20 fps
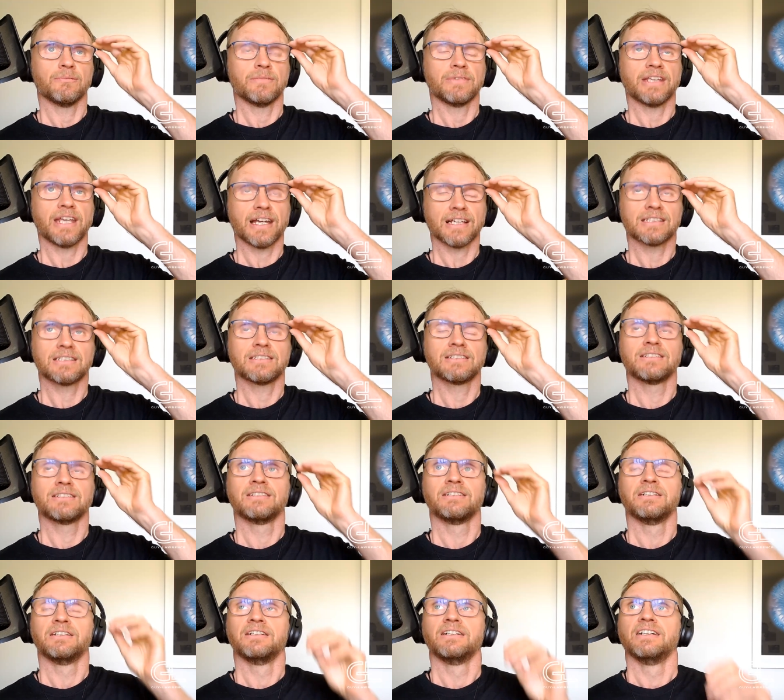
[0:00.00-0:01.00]
Yes,
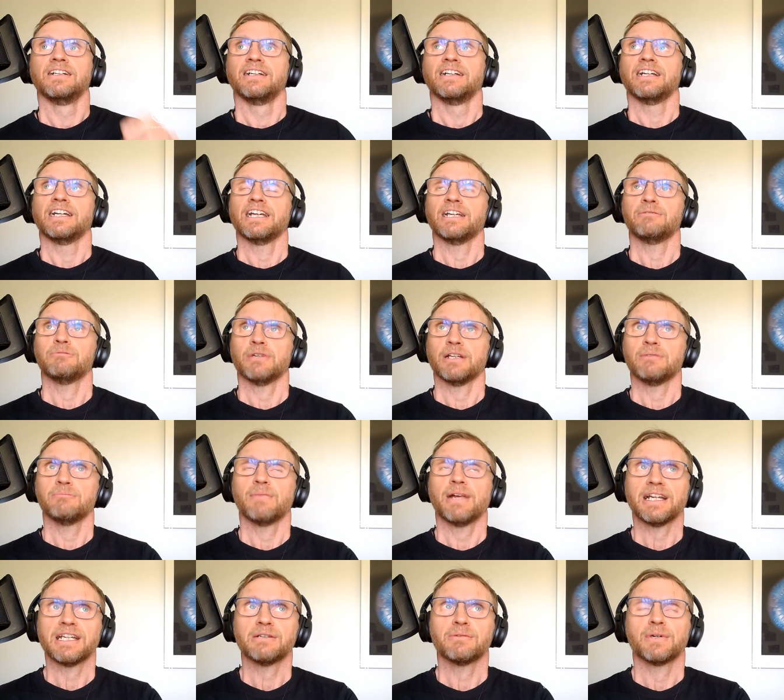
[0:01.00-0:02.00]
in
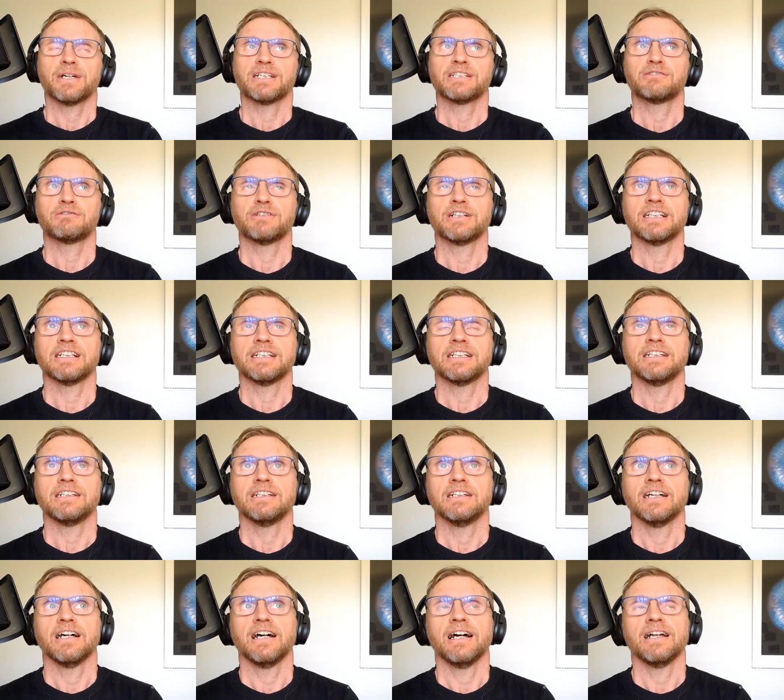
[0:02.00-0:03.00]
many ways, really.
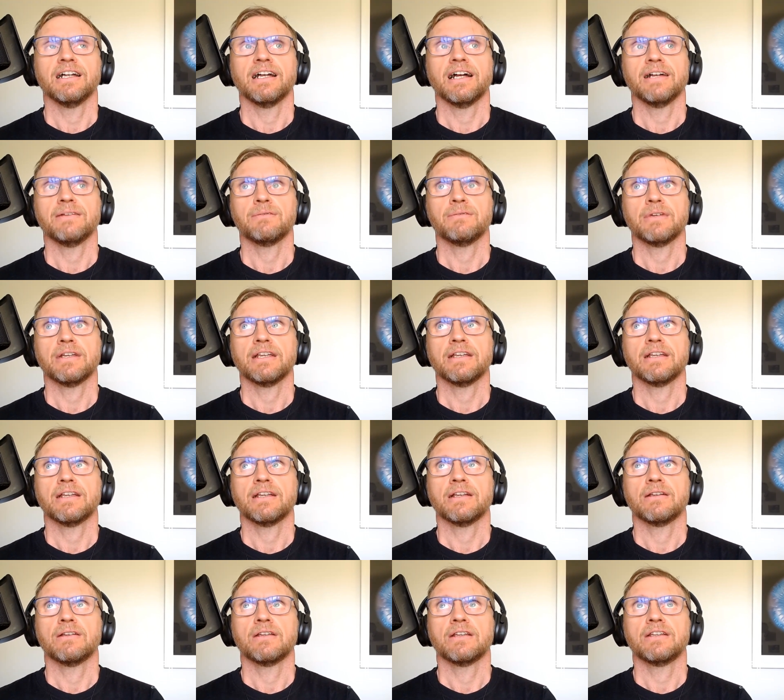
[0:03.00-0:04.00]

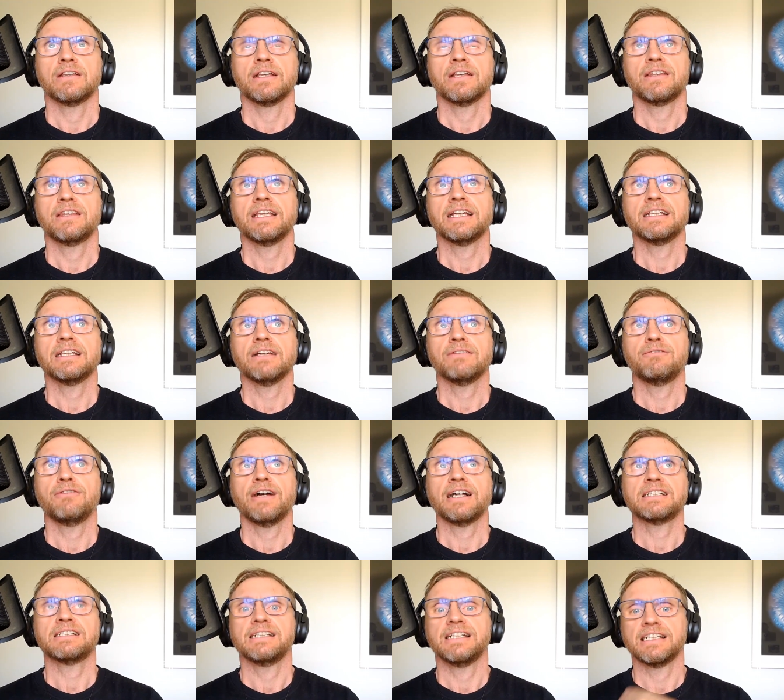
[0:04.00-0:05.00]
The thing that
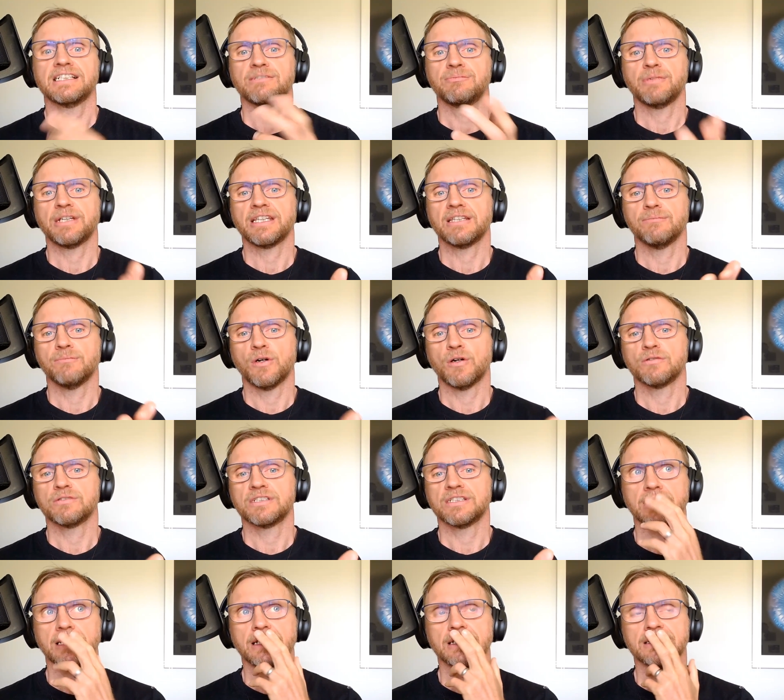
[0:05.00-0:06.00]
fascinates me the
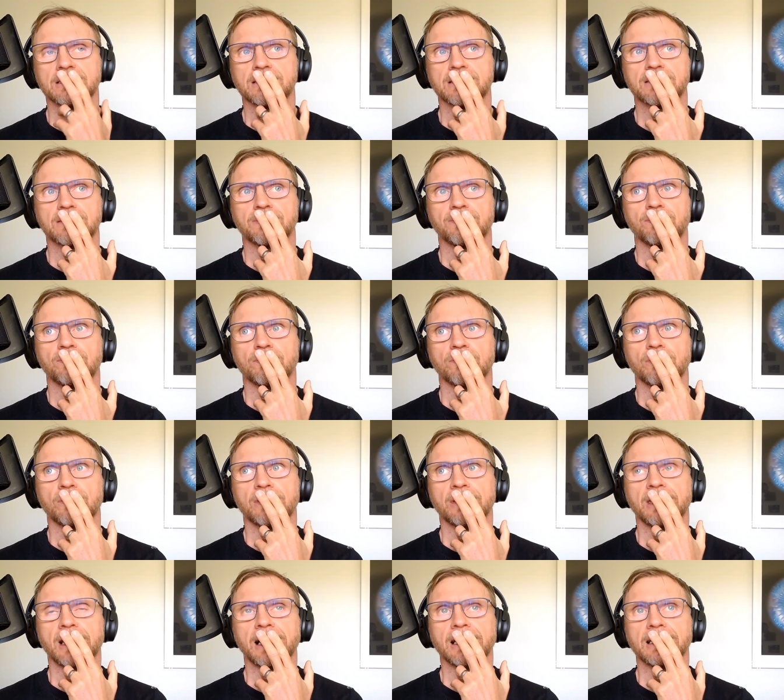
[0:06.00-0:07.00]
most is
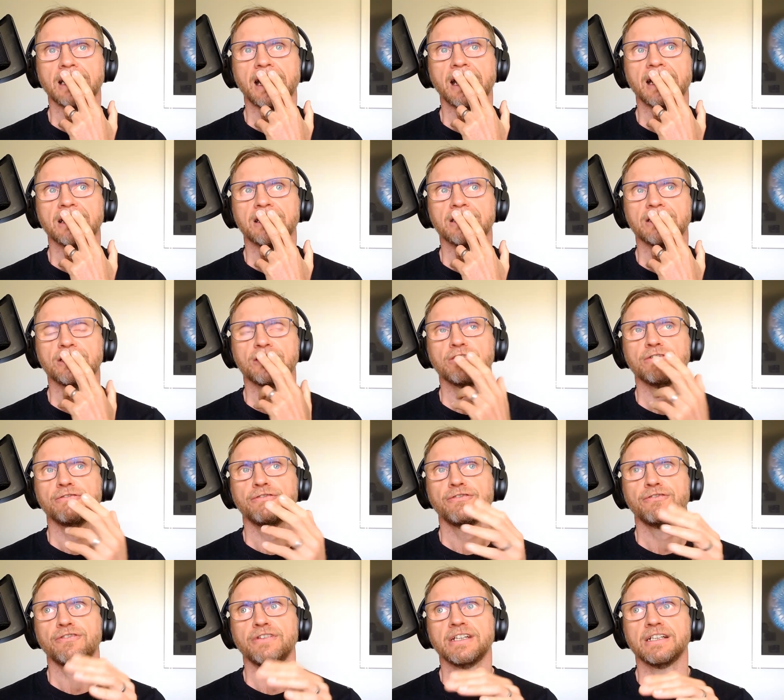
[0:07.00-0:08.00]
that do you
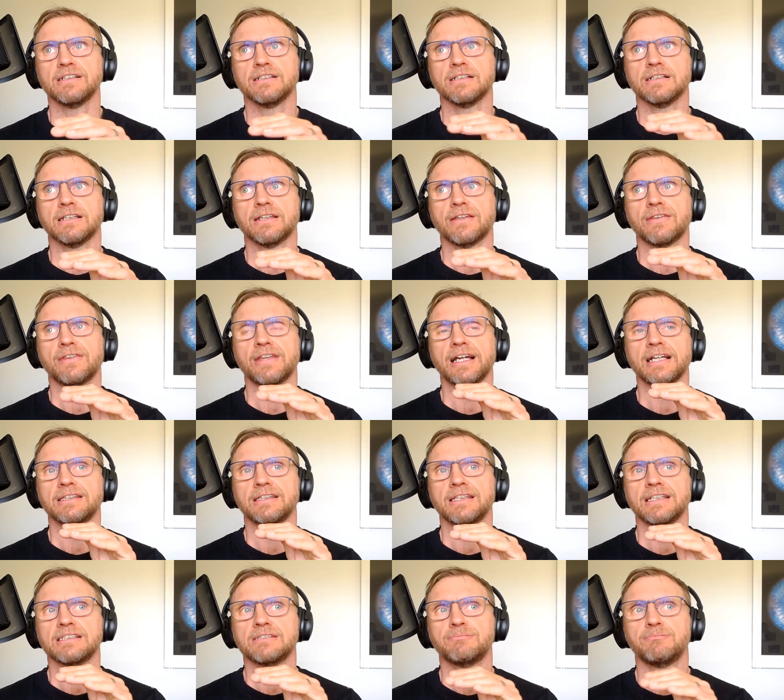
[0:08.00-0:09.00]
feel
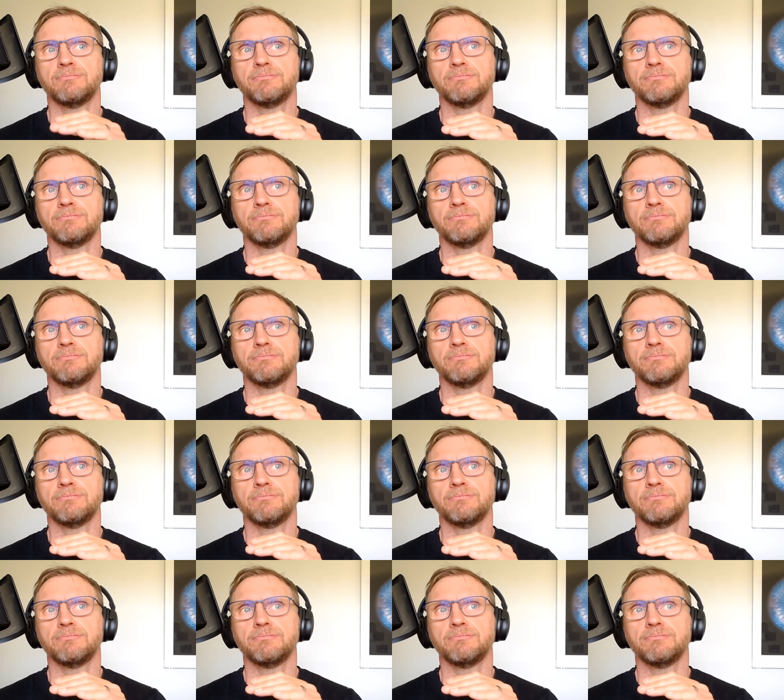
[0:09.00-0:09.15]
that there's